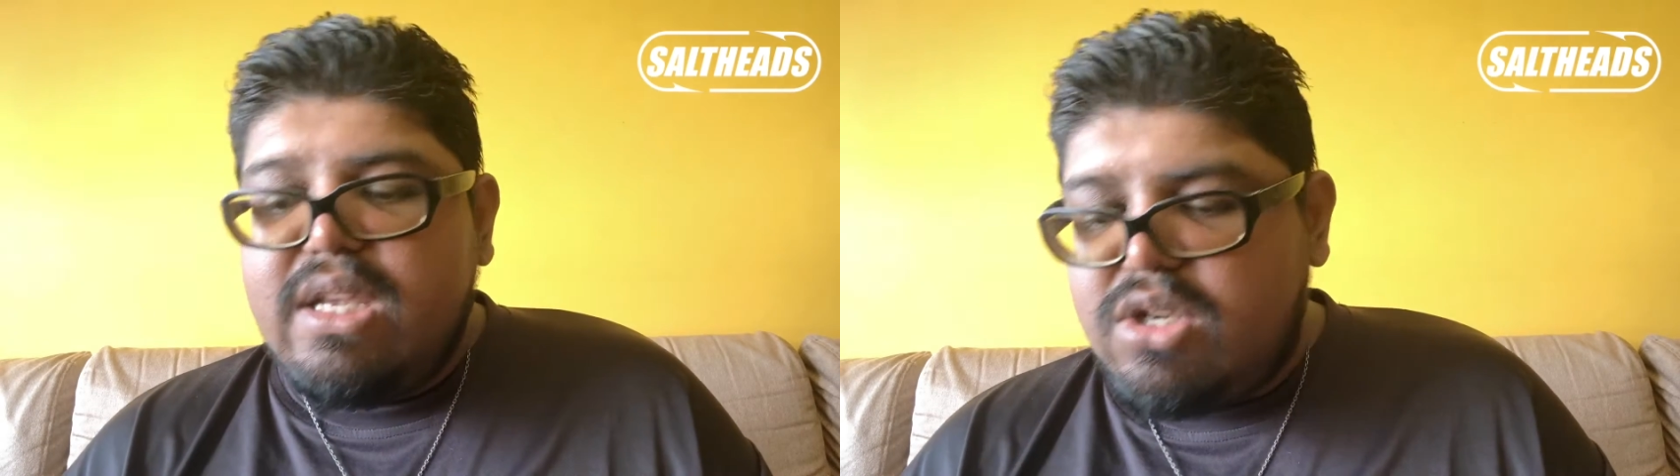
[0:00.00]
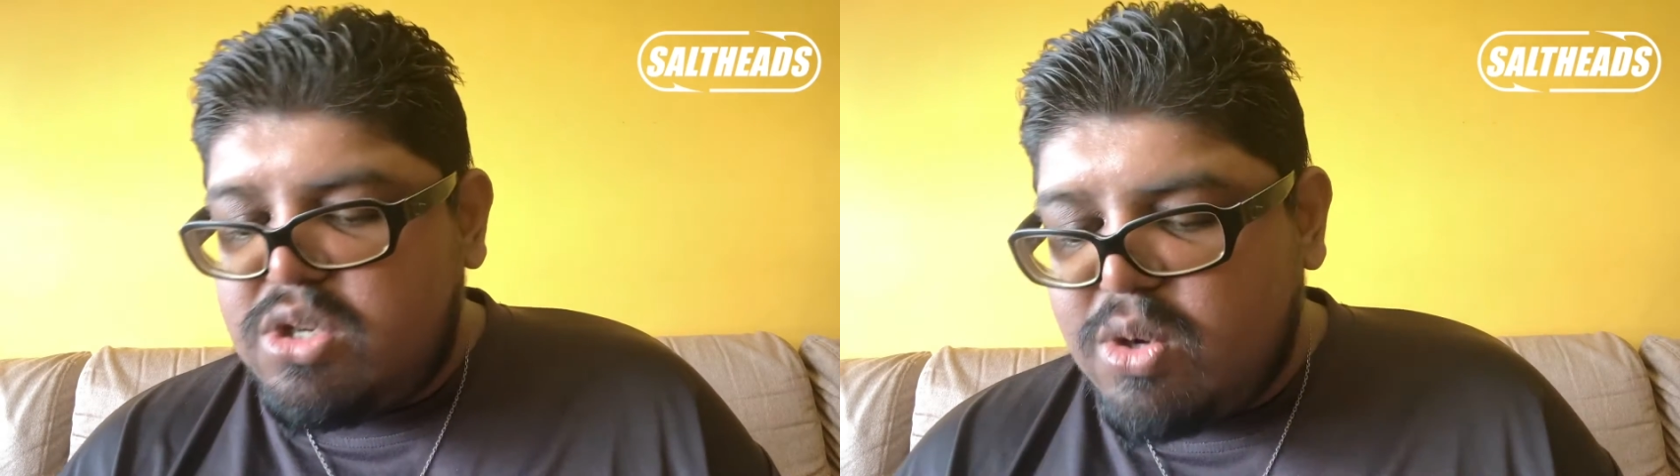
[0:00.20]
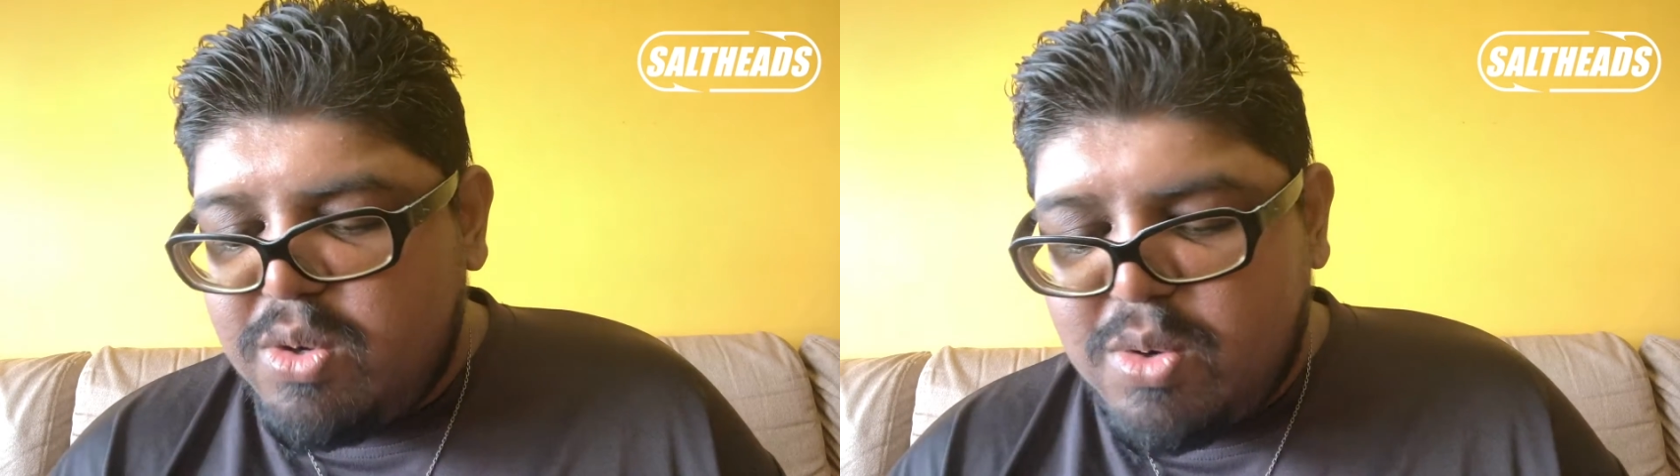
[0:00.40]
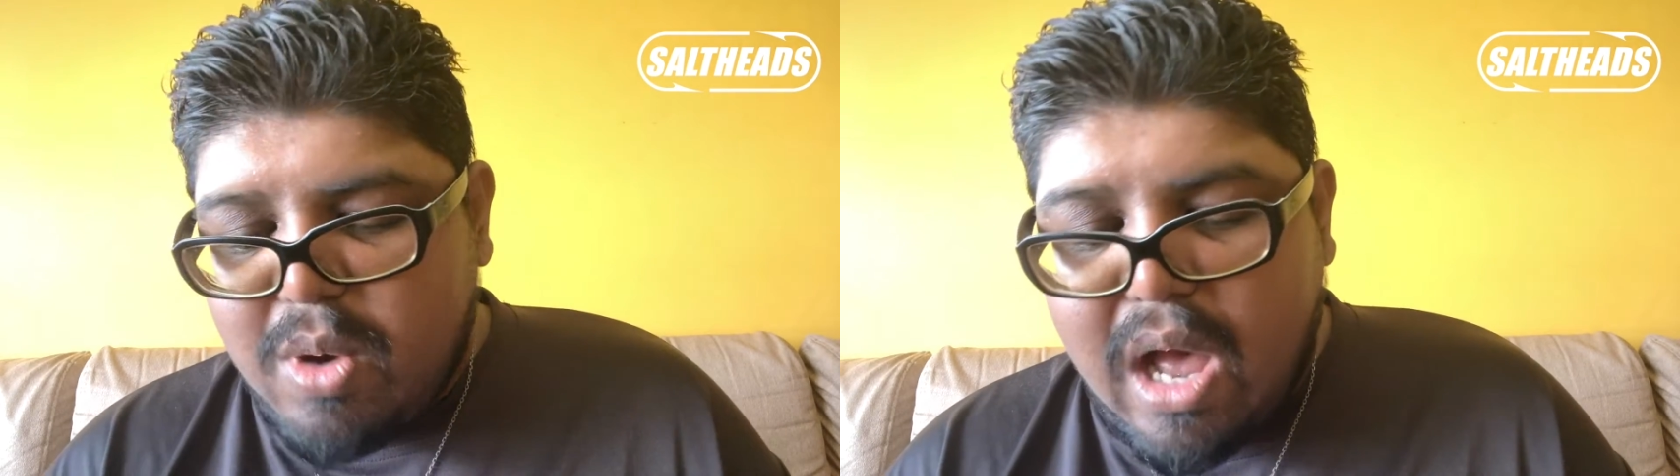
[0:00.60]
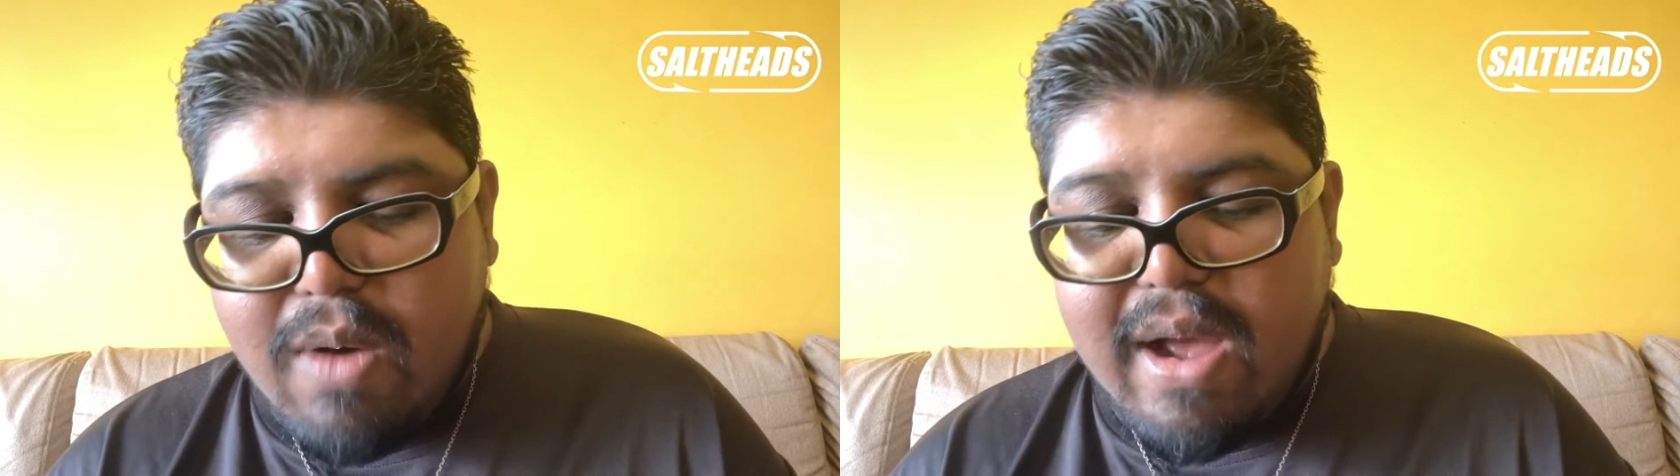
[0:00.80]
show you
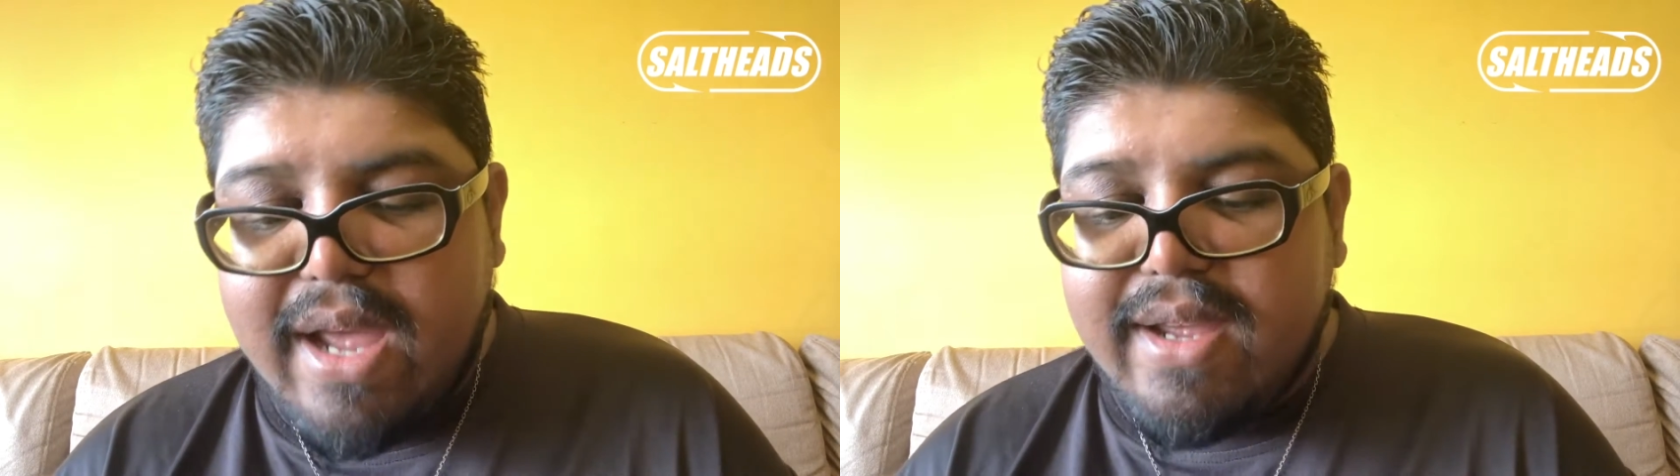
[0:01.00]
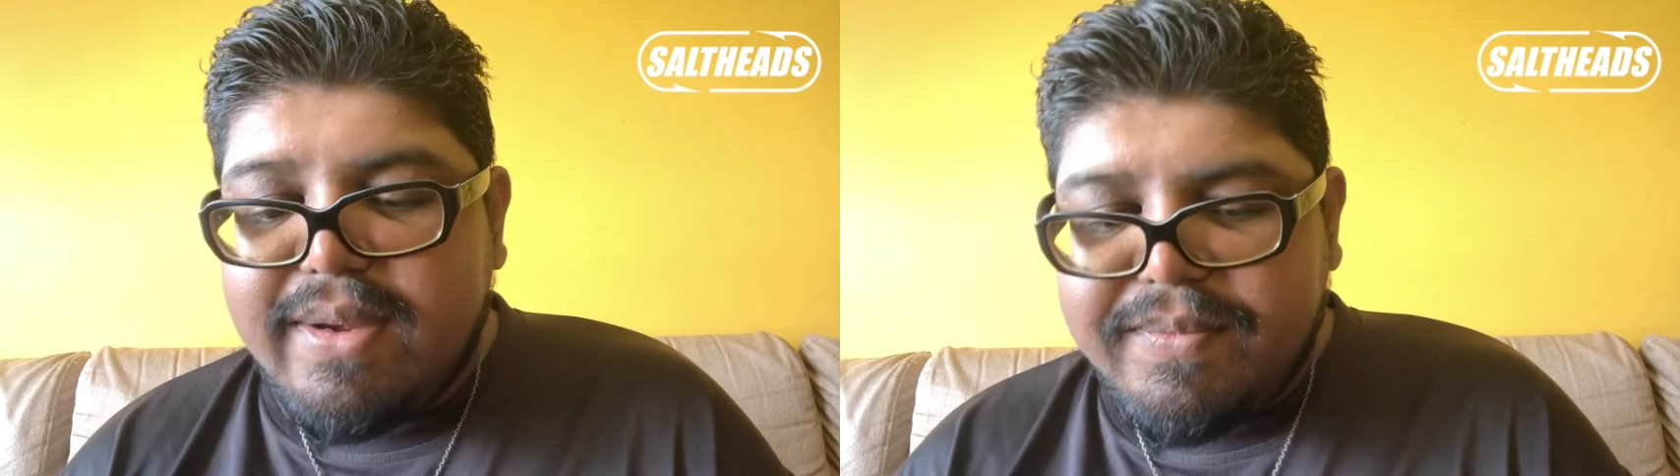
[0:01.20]
how I